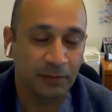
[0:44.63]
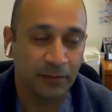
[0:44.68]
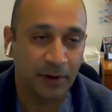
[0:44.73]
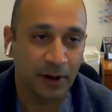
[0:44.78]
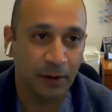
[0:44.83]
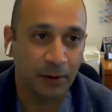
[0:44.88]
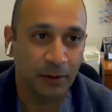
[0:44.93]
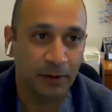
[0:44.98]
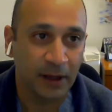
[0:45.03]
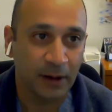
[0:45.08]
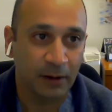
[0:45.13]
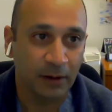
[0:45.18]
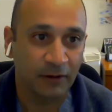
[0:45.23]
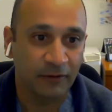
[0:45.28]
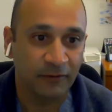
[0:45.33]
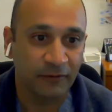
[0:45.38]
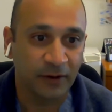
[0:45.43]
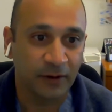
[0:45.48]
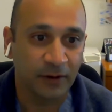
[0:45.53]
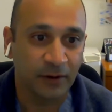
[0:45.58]
narrow down
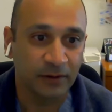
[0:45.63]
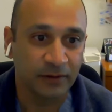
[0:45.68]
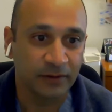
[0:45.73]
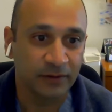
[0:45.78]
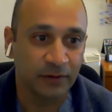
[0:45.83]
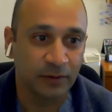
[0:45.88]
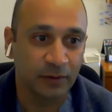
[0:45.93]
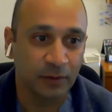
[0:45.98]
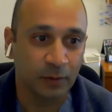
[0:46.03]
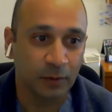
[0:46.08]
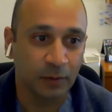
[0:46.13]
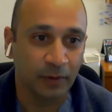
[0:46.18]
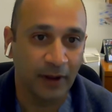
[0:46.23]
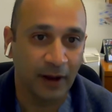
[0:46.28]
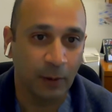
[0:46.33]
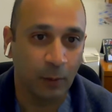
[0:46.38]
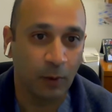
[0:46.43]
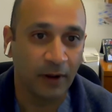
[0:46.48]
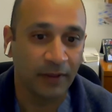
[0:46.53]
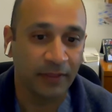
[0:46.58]
our field to
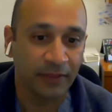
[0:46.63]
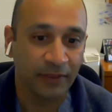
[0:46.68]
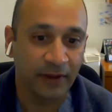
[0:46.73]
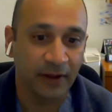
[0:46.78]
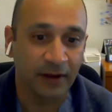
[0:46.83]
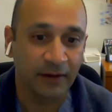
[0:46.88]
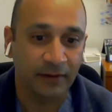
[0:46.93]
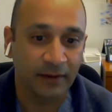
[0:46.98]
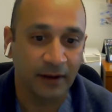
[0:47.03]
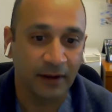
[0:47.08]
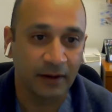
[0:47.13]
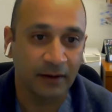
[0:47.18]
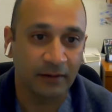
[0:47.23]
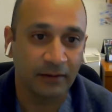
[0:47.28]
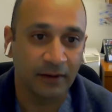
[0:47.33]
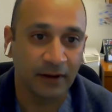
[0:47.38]
that one thing that,